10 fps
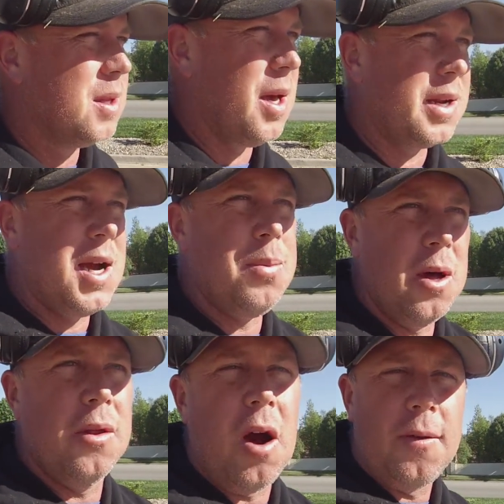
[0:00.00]
got a couple
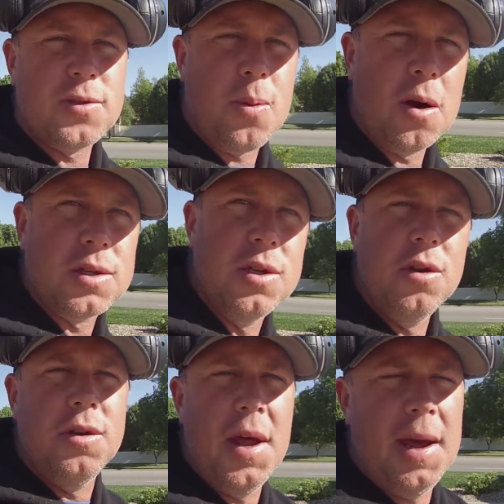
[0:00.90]
other office parks to
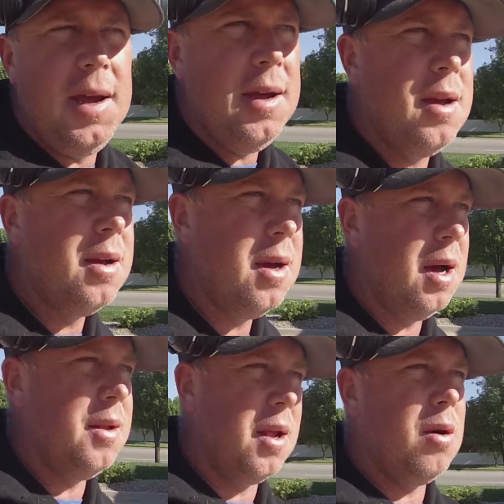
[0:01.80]
do today
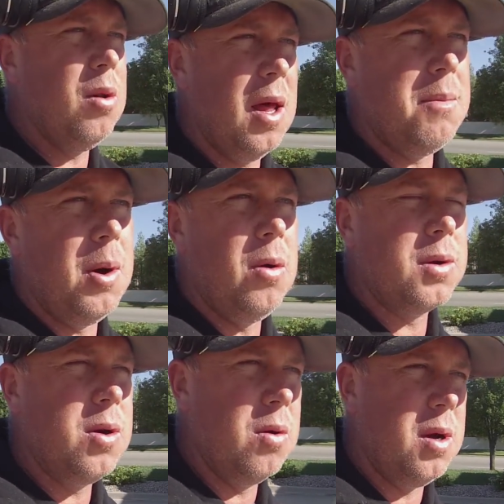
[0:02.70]
uh, not a whole lot of
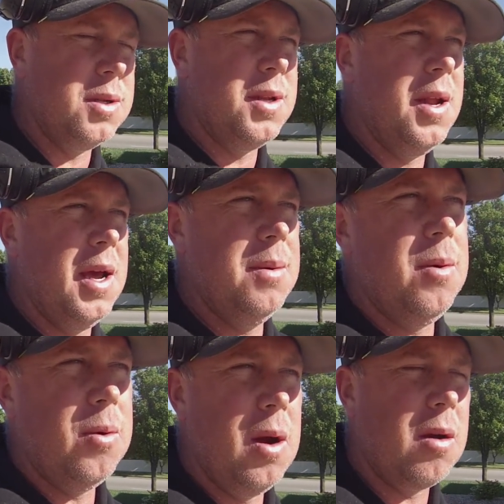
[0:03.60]
mowing going on today
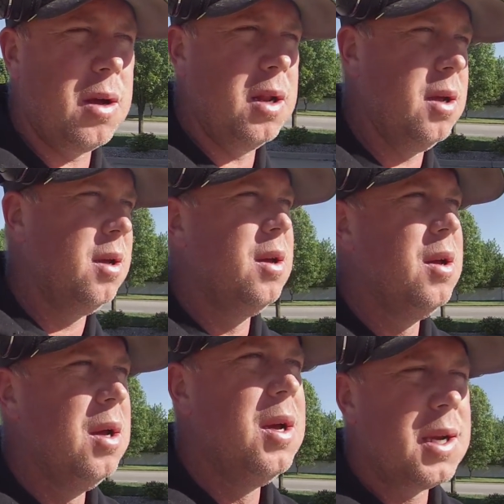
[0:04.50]
but we are going to
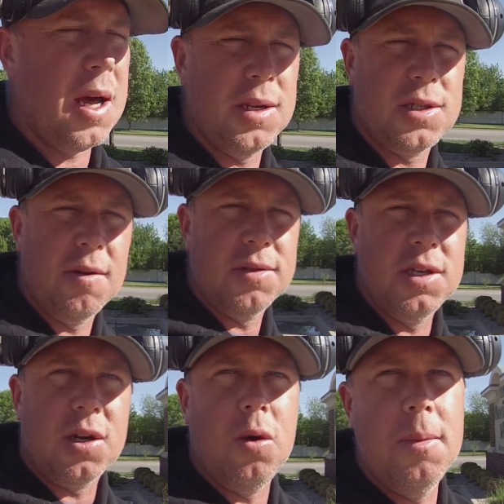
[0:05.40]
kind of service the
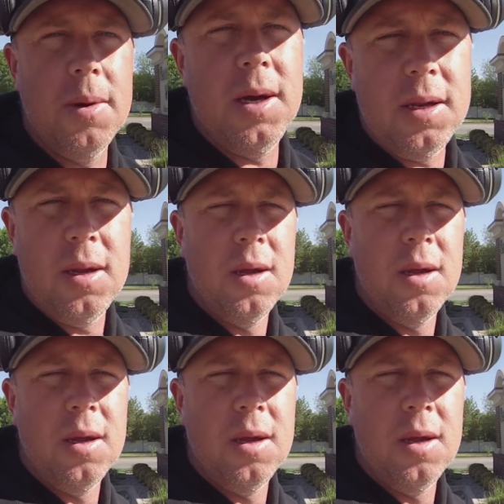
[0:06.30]
equipment